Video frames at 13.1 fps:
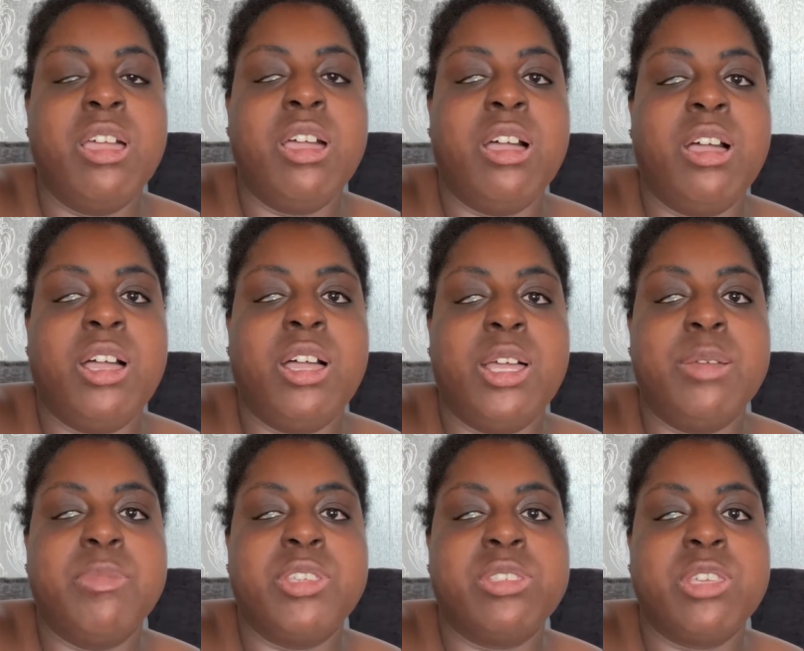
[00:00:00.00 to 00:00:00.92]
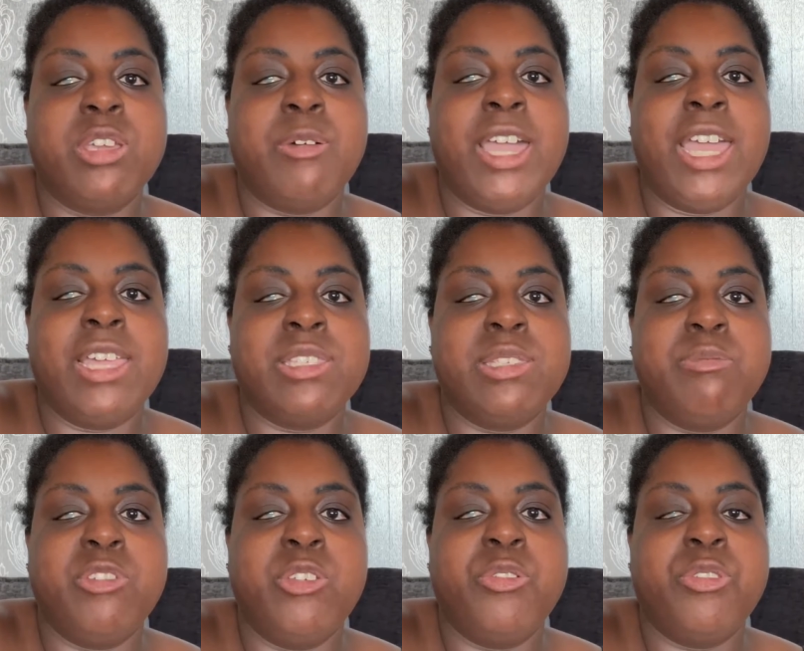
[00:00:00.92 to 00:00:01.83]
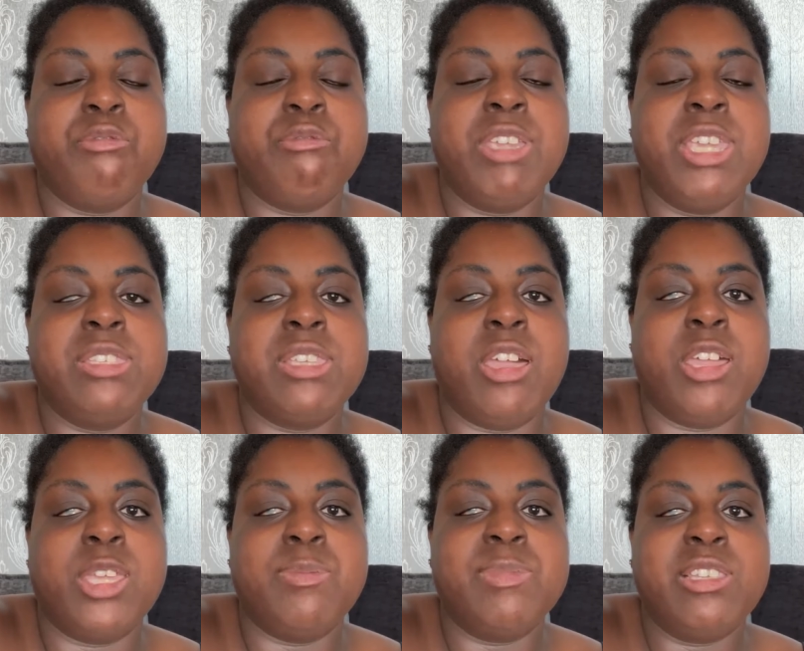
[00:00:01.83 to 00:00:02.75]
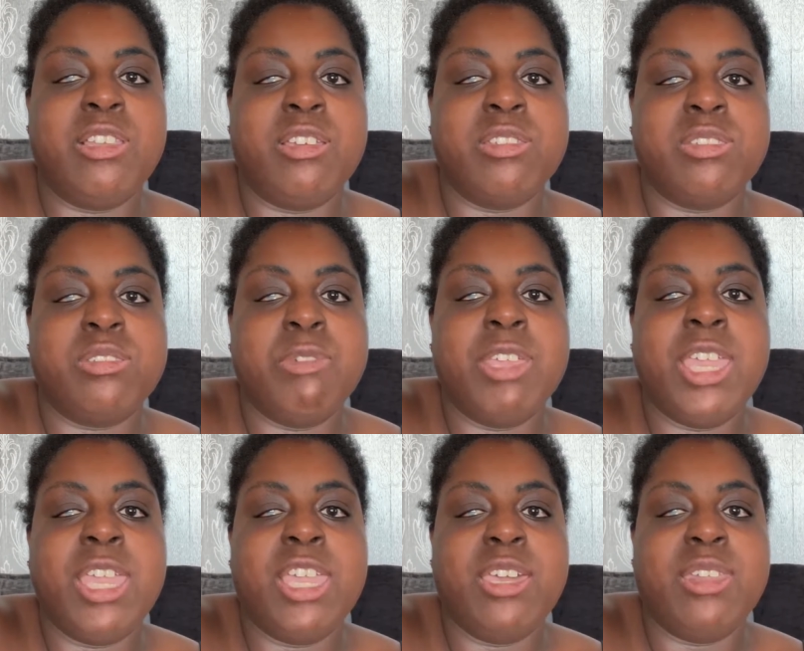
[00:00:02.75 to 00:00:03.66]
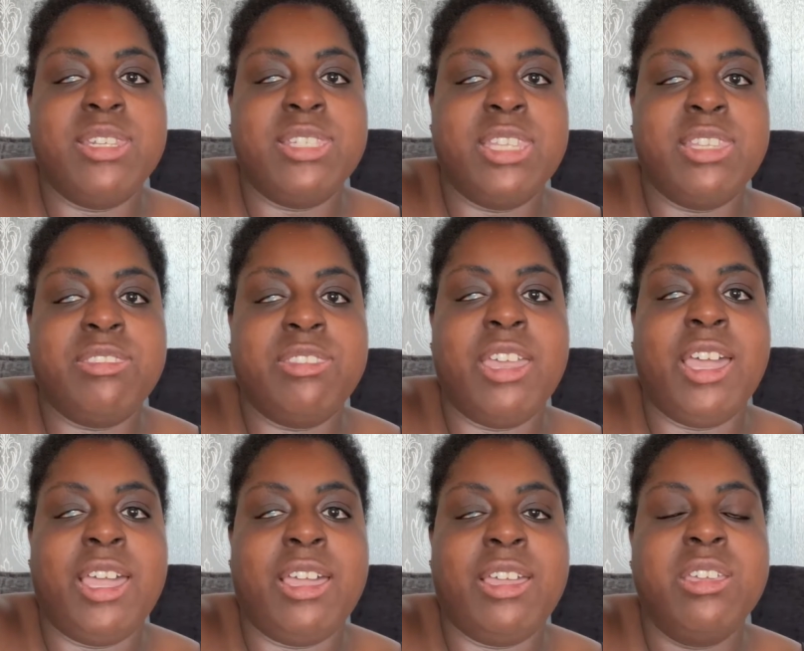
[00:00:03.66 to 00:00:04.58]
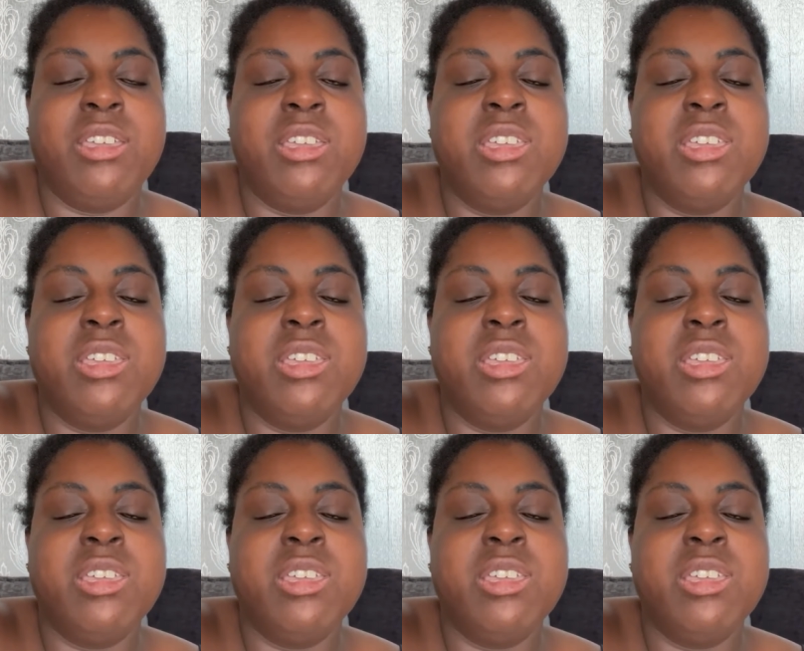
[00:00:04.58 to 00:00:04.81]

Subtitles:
So I had to move 3 times last week and I did that.